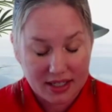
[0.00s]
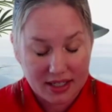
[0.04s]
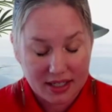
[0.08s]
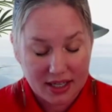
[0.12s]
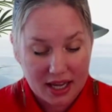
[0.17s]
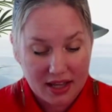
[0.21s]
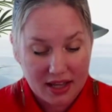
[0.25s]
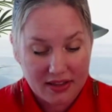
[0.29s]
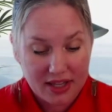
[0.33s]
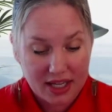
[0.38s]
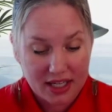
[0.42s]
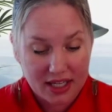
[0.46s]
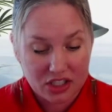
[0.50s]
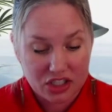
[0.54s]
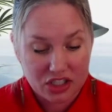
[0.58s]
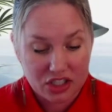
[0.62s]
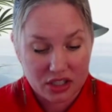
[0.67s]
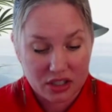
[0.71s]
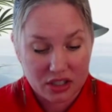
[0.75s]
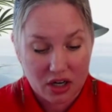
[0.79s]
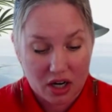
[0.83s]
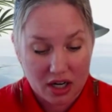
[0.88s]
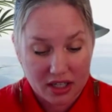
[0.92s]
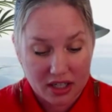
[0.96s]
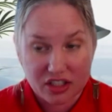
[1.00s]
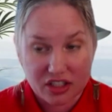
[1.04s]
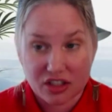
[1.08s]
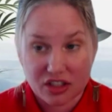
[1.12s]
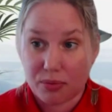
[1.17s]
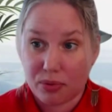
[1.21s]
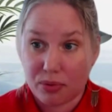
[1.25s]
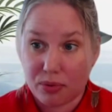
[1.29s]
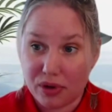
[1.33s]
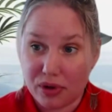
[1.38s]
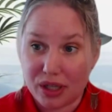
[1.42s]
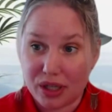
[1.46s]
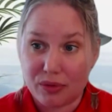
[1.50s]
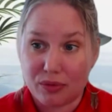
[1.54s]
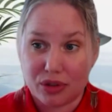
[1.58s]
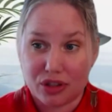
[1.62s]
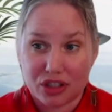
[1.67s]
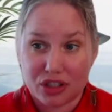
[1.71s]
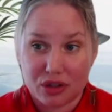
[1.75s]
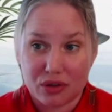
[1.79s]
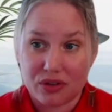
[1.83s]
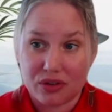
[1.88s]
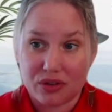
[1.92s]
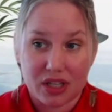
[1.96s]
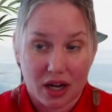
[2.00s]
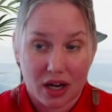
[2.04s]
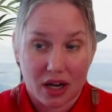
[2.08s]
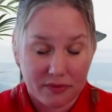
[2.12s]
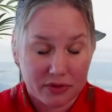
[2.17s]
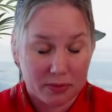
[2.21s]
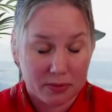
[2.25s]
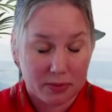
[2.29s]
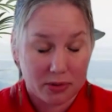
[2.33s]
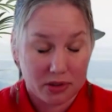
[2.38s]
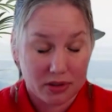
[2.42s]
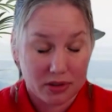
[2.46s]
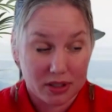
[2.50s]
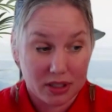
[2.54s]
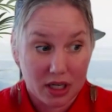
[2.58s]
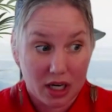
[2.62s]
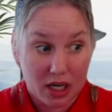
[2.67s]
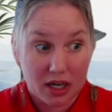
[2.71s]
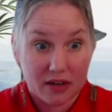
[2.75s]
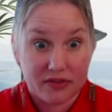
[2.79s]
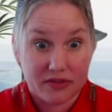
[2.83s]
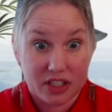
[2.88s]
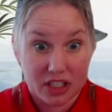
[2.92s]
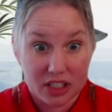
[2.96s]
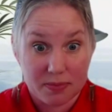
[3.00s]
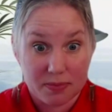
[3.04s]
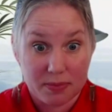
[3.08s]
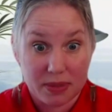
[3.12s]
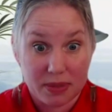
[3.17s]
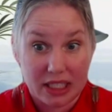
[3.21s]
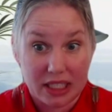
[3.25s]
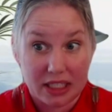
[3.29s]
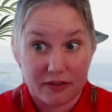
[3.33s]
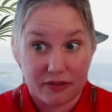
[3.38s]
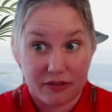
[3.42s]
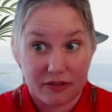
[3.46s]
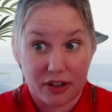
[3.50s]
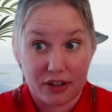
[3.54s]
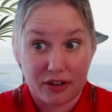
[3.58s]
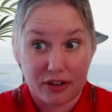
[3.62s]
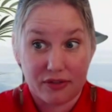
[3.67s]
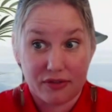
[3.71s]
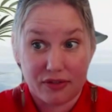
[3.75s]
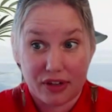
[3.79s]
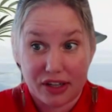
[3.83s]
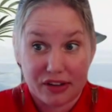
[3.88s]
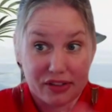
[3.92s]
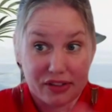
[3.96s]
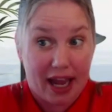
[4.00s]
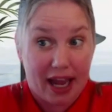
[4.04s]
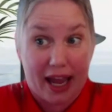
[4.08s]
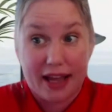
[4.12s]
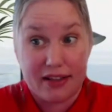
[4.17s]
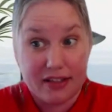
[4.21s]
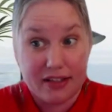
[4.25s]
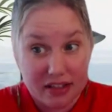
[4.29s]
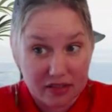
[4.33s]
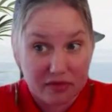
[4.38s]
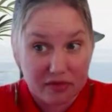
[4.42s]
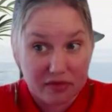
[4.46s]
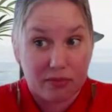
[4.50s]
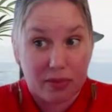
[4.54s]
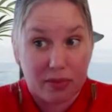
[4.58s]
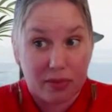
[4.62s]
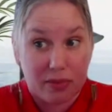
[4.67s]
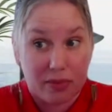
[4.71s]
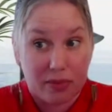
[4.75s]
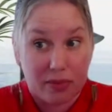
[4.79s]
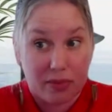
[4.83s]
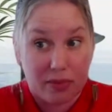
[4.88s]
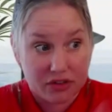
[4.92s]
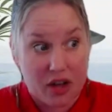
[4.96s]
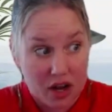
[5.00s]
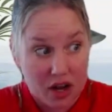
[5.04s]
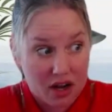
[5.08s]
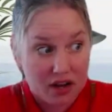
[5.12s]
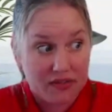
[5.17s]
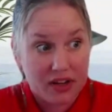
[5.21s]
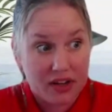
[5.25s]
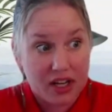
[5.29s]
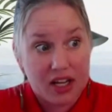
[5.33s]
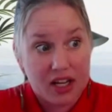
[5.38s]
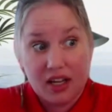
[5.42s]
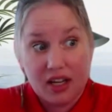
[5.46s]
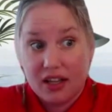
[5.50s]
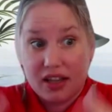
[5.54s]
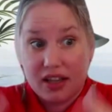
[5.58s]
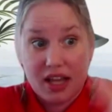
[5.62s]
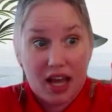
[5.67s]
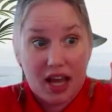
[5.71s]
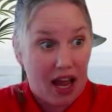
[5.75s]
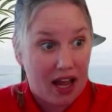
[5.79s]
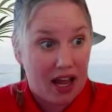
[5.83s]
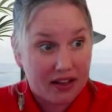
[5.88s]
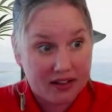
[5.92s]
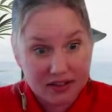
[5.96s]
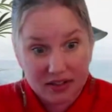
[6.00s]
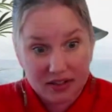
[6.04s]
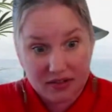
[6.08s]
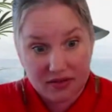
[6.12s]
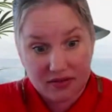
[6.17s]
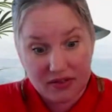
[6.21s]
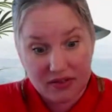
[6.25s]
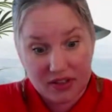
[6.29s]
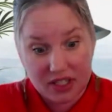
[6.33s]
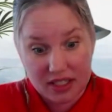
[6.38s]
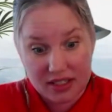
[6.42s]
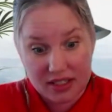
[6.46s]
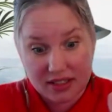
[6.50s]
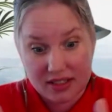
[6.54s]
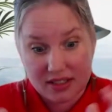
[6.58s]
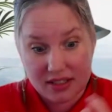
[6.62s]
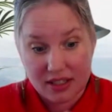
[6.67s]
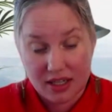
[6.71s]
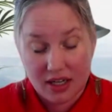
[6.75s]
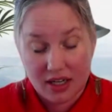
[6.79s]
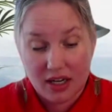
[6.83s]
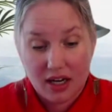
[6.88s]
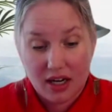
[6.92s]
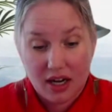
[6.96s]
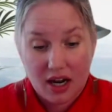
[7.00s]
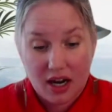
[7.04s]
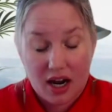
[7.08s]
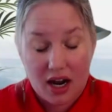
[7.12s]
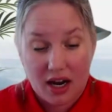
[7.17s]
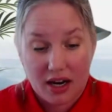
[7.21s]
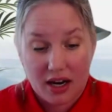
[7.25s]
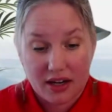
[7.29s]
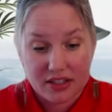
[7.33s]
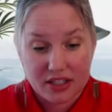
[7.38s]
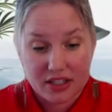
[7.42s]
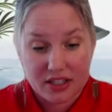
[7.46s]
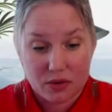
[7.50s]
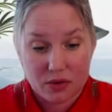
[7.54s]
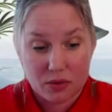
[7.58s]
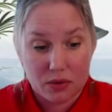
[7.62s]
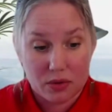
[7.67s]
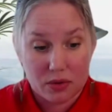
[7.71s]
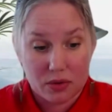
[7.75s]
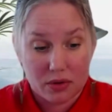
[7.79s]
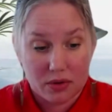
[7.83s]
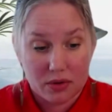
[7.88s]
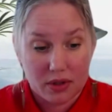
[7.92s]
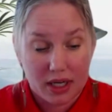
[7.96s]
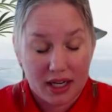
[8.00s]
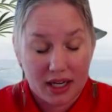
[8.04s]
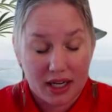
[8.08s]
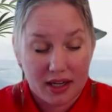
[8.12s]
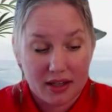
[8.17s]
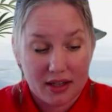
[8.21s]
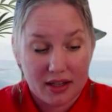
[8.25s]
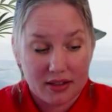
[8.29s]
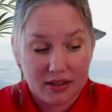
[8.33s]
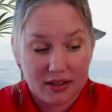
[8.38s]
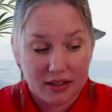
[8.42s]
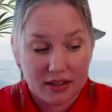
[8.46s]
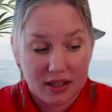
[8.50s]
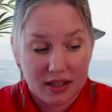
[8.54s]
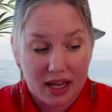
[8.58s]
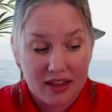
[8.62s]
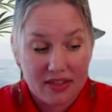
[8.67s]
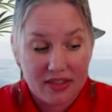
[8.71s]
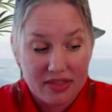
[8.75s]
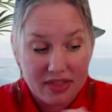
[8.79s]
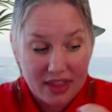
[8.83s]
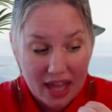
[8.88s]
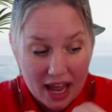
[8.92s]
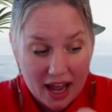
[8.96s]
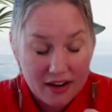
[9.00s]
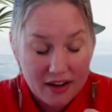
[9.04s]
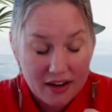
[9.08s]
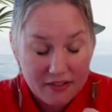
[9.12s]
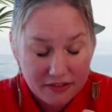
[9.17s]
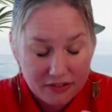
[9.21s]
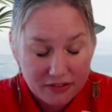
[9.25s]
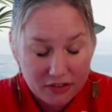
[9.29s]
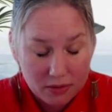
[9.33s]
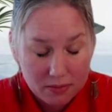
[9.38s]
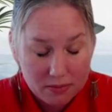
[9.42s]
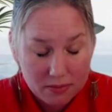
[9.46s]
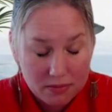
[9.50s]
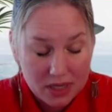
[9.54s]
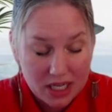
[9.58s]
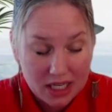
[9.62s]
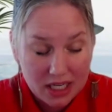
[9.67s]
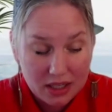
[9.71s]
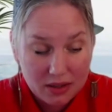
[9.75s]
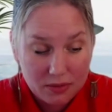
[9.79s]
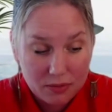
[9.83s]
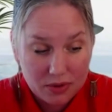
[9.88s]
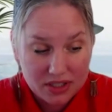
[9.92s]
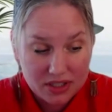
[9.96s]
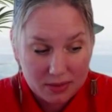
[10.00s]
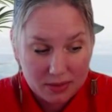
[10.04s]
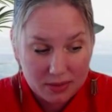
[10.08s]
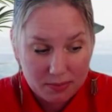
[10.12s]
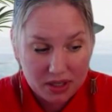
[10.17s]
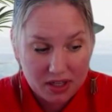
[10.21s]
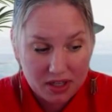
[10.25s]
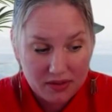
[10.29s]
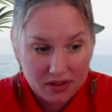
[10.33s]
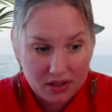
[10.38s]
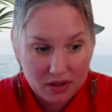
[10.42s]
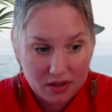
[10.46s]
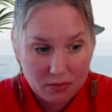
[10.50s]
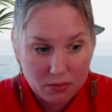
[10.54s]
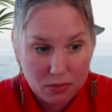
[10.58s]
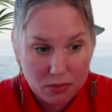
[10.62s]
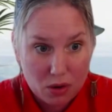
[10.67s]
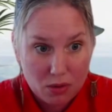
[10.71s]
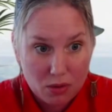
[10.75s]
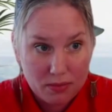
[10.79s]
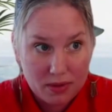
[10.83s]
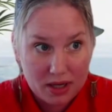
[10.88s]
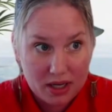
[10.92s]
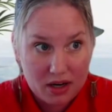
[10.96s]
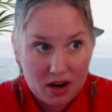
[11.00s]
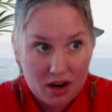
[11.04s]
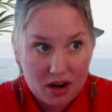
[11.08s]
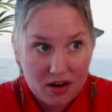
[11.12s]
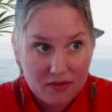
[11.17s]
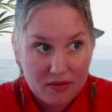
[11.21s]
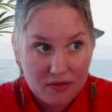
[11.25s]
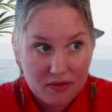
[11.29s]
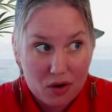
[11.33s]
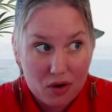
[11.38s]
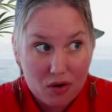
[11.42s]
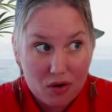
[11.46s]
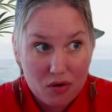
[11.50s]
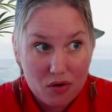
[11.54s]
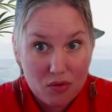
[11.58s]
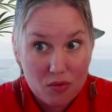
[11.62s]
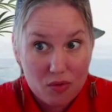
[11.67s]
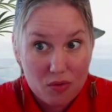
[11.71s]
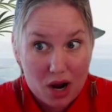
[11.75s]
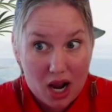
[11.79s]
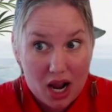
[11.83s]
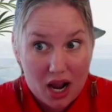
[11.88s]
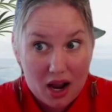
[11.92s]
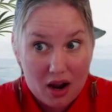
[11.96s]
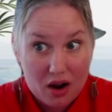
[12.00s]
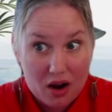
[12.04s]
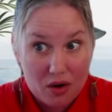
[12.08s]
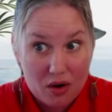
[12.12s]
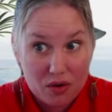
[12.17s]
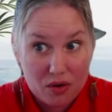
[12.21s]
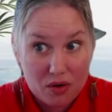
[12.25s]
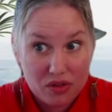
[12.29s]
and then she got to the point where she was comfortable enough to speak in front of like the heads of Microsoft, the heads of this school. And that for me was a pivotal moment of, oh wow,